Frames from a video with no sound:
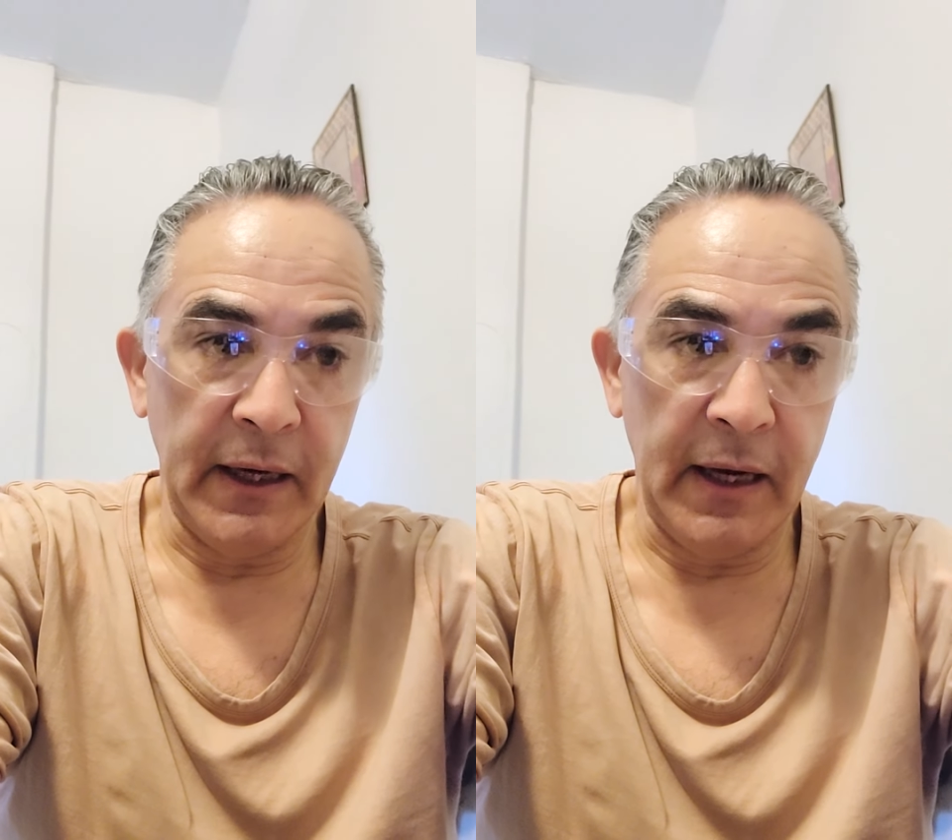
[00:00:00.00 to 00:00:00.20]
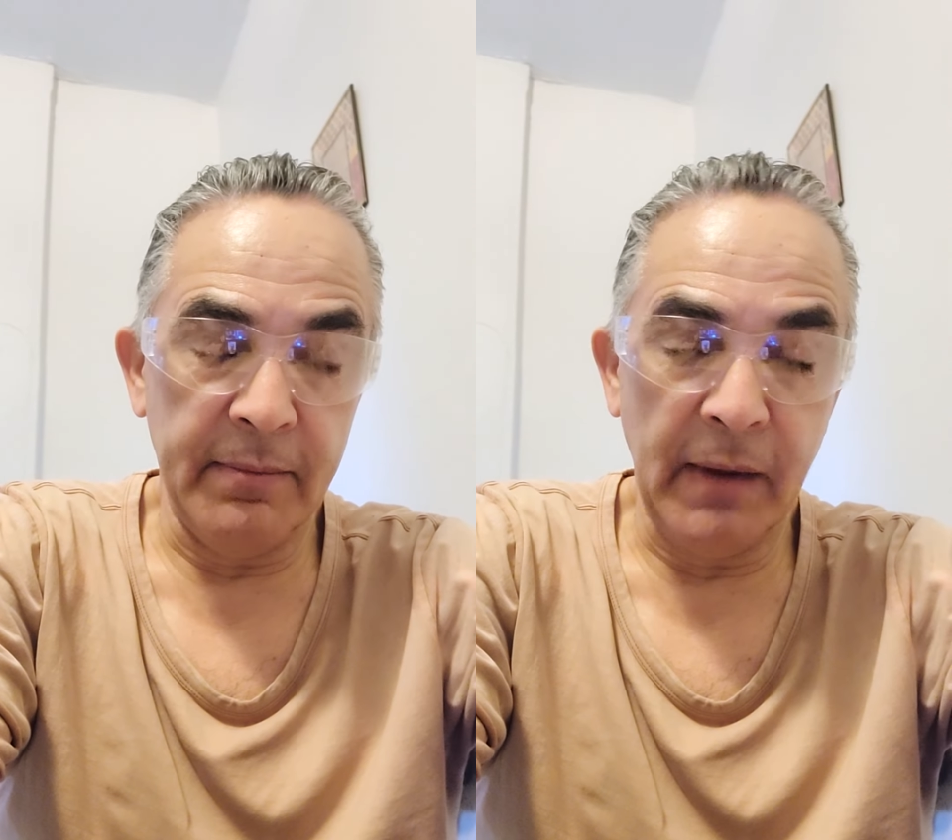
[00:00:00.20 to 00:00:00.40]

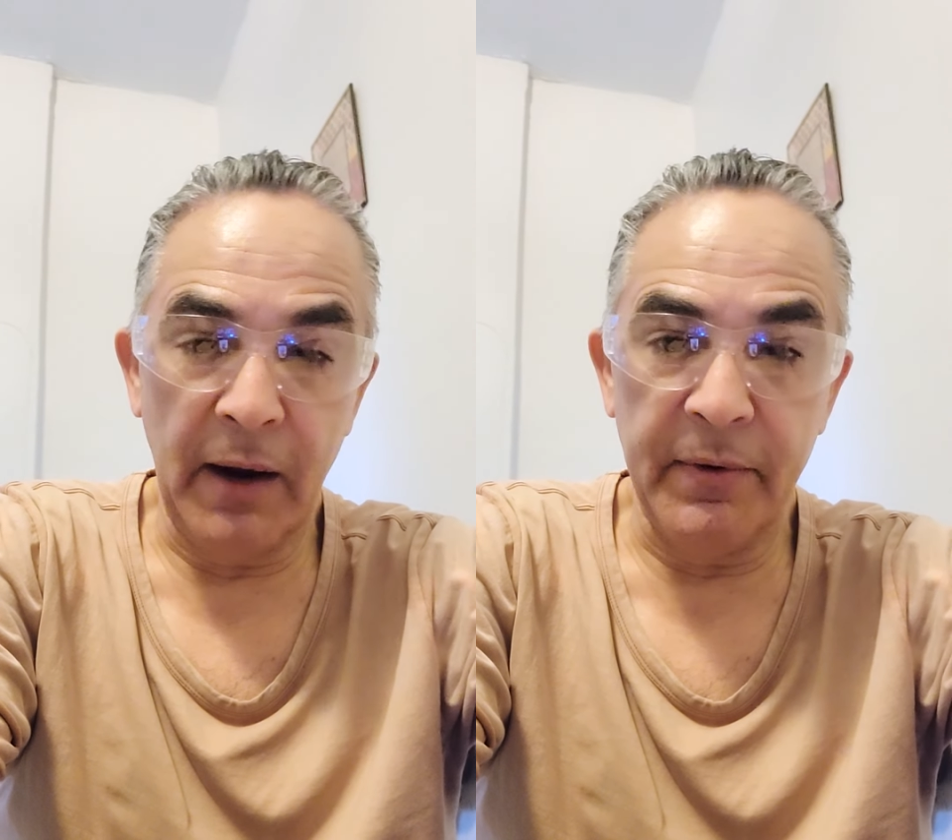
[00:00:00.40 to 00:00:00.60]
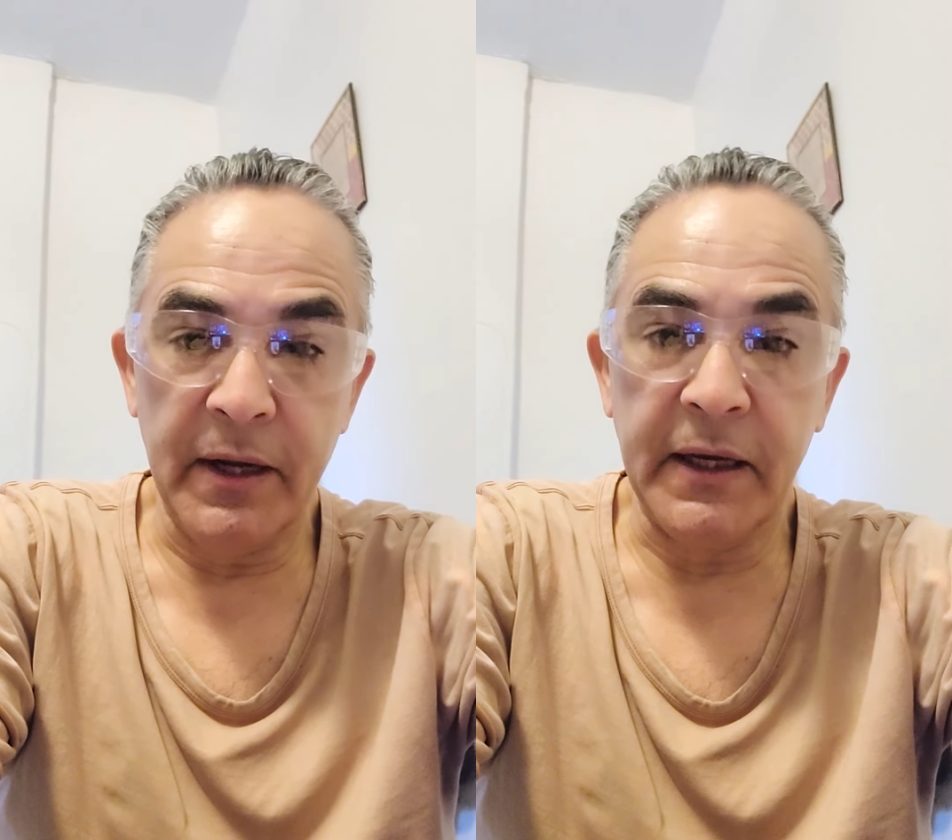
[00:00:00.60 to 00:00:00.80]
got
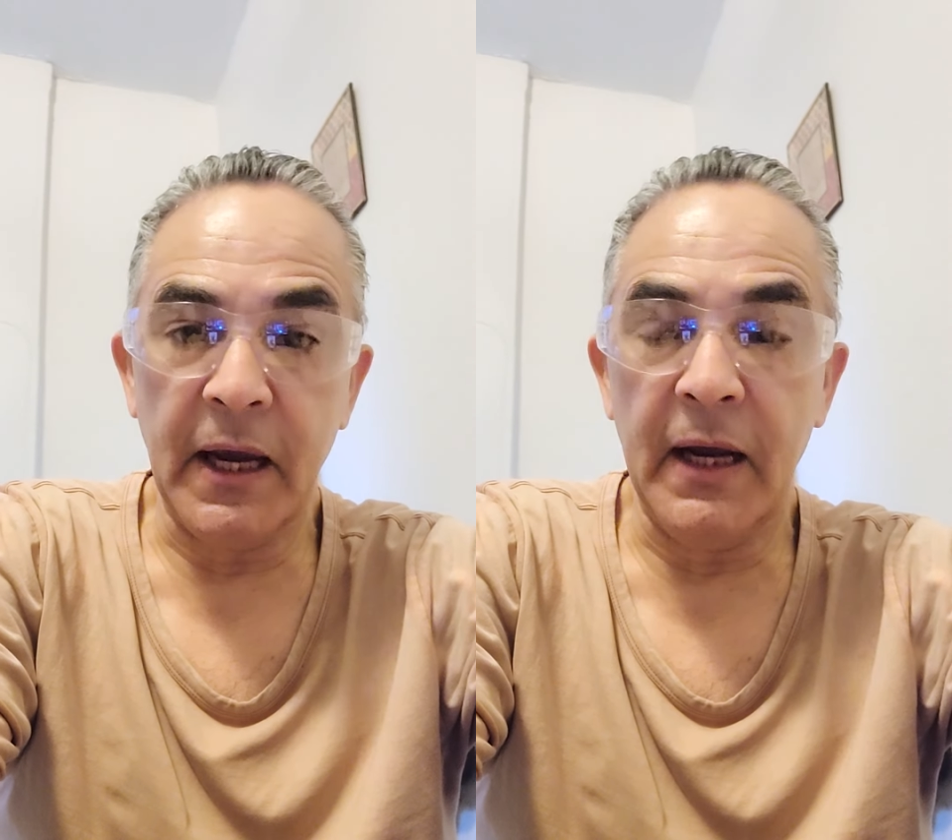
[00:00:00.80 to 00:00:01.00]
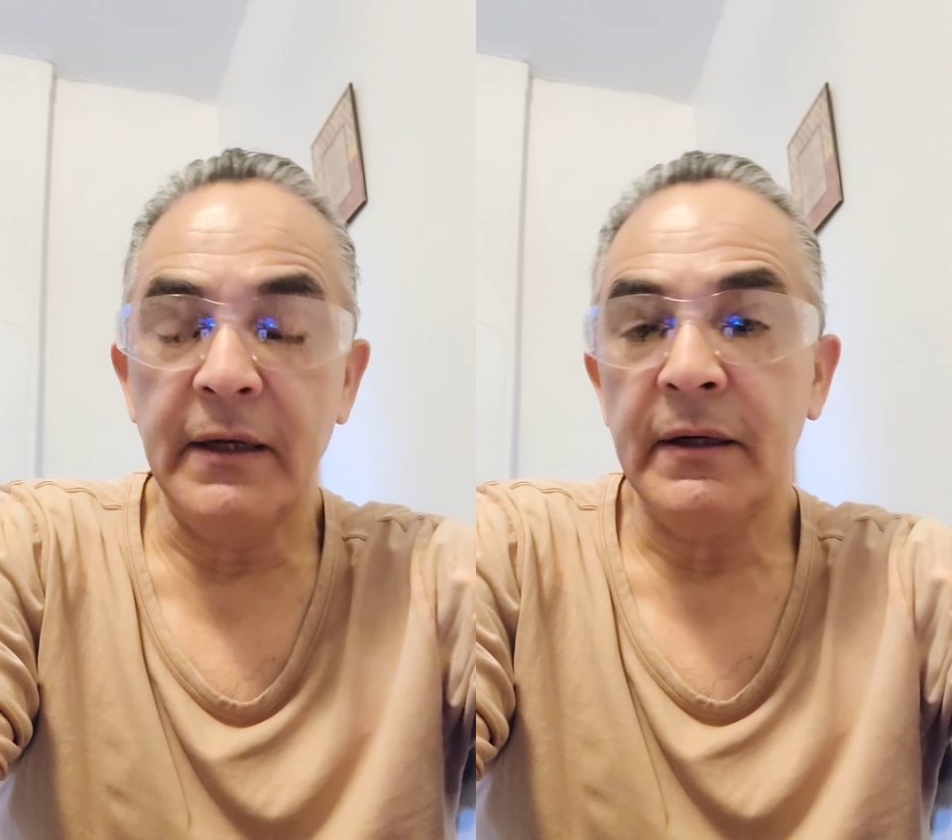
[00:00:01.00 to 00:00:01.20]
married
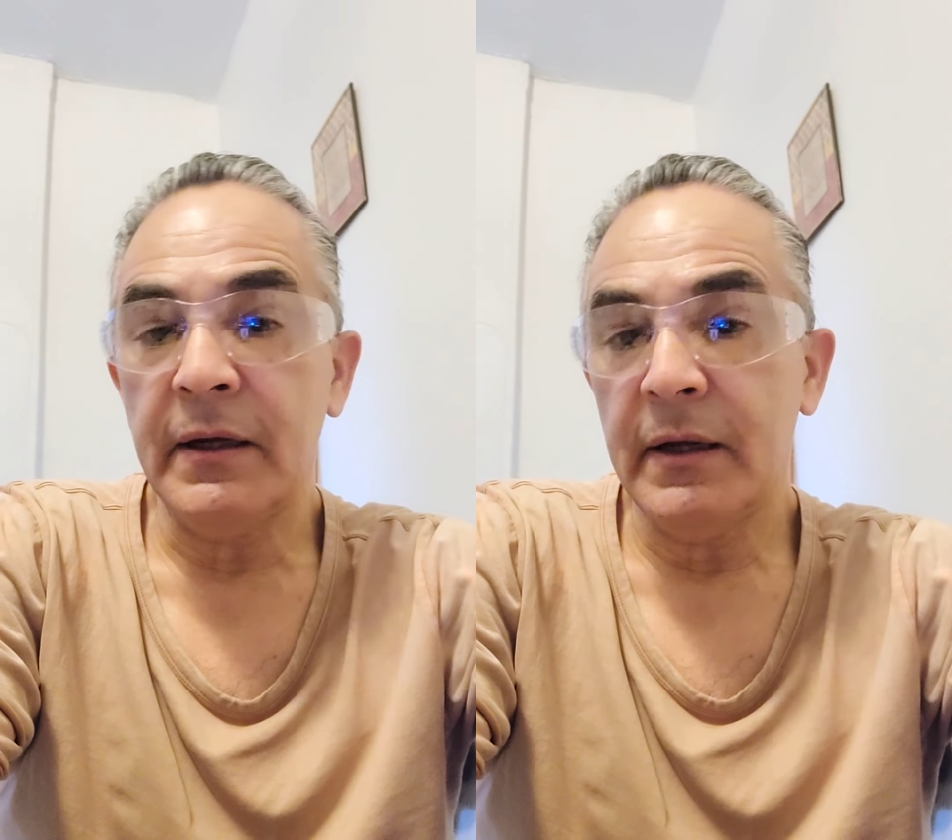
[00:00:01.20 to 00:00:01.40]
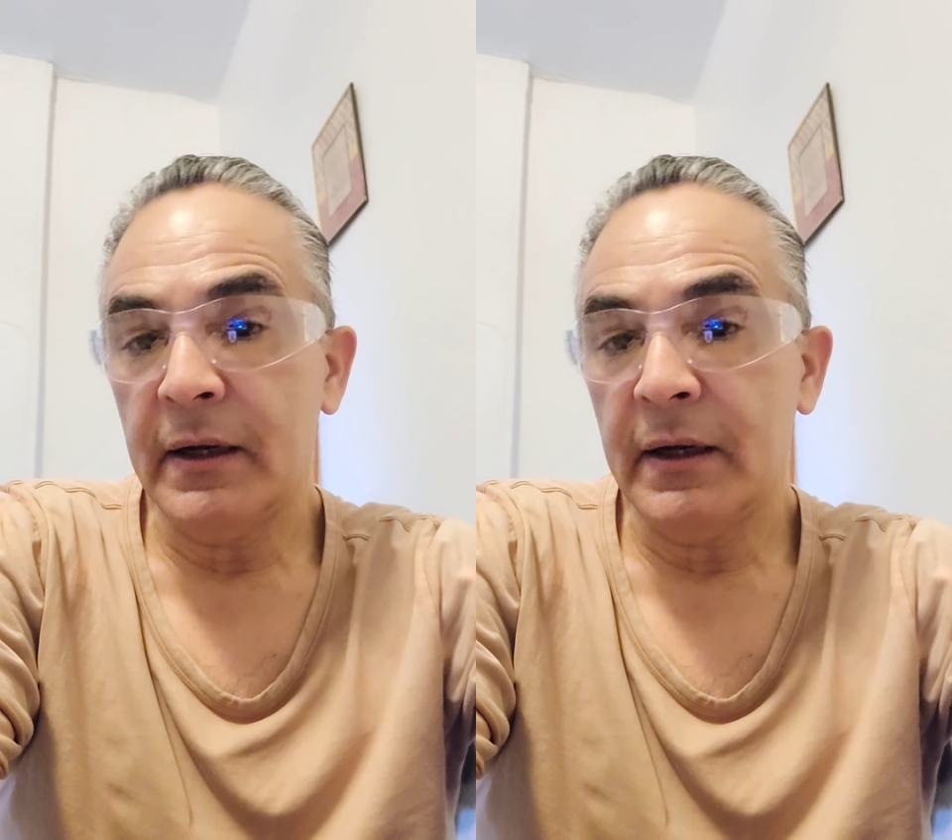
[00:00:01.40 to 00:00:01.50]
again.